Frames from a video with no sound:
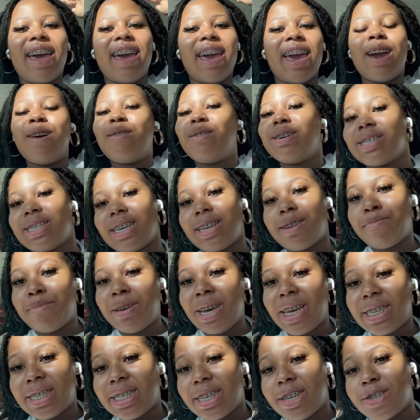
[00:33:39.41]
It was an
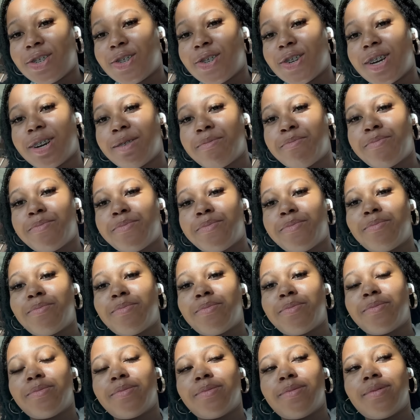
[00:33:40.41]
amazing trip
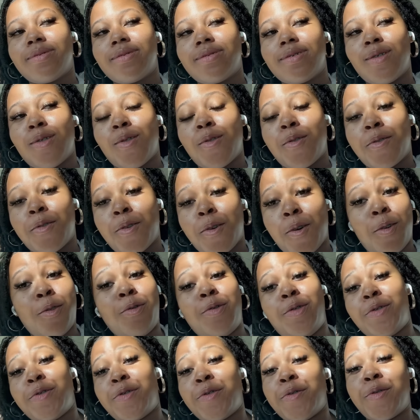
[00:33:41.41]

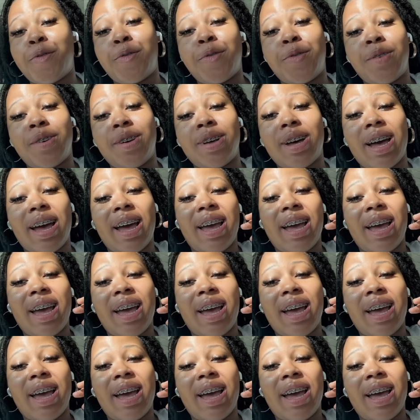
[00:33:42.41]
overall.